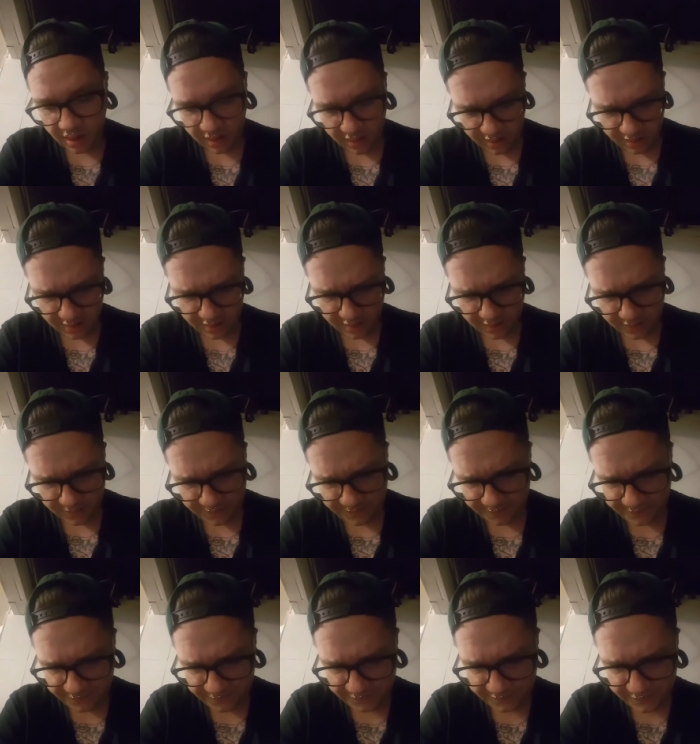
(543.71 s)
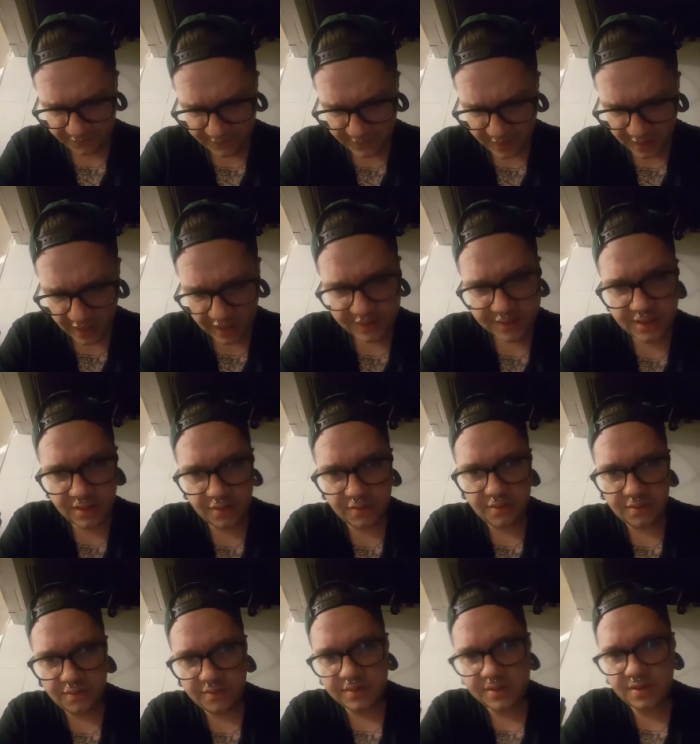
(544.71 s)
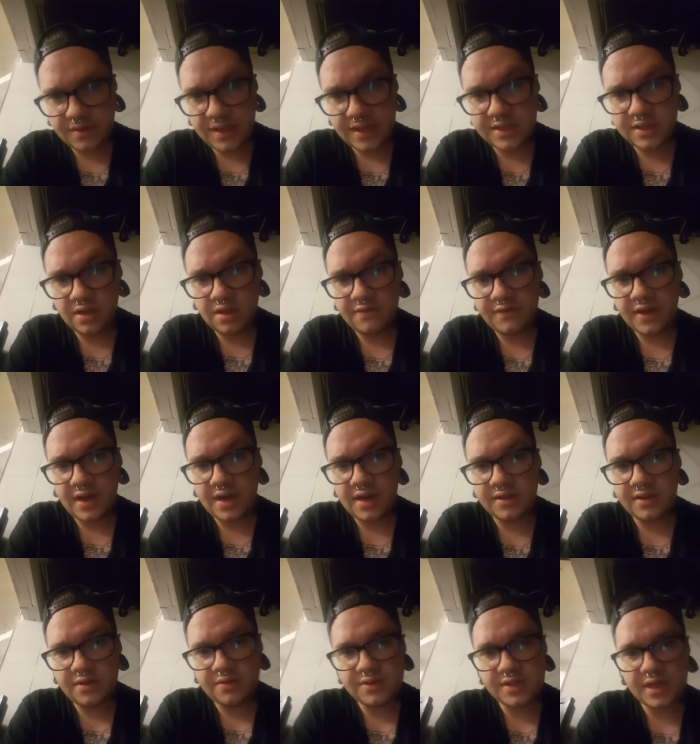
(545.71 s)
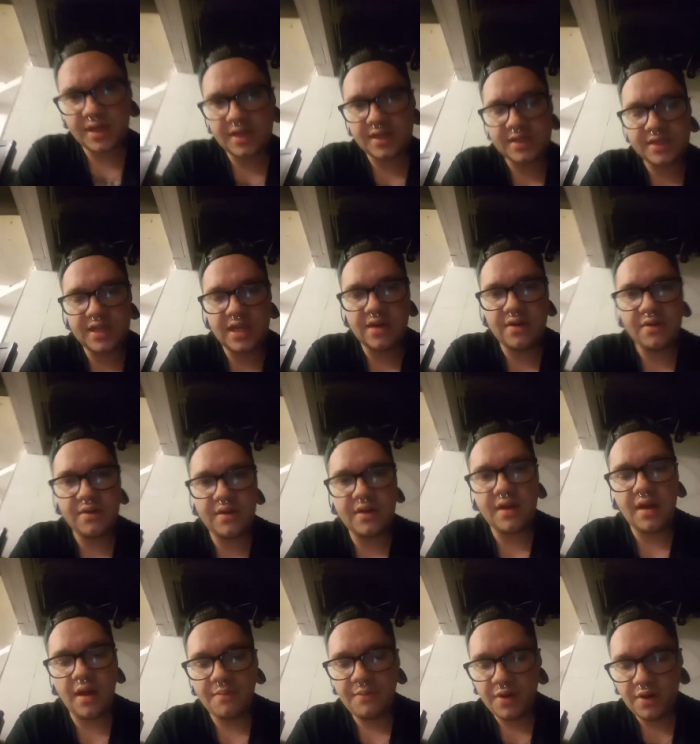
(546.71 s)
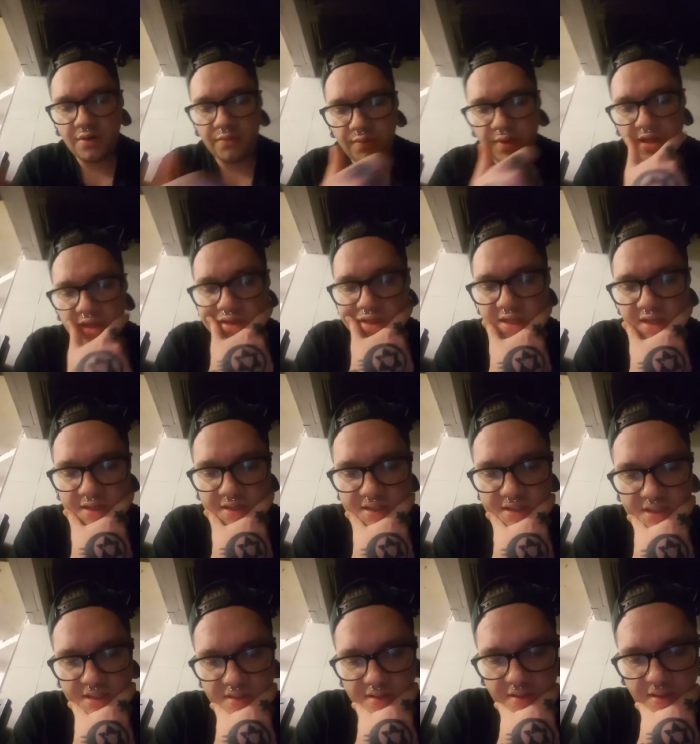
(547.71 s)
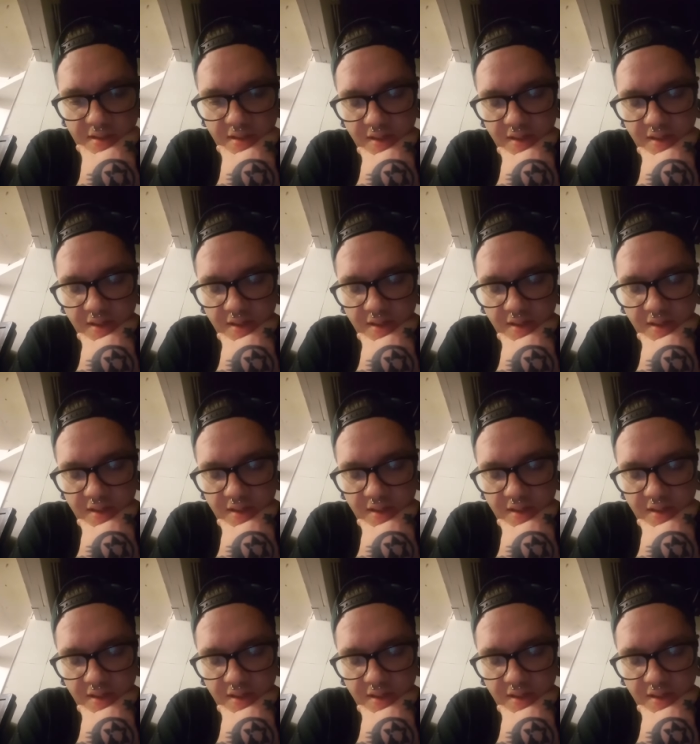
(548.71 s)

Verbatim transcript: Uh, yeah, so so that's all I've got on those guys. Now I'm gonna rate these.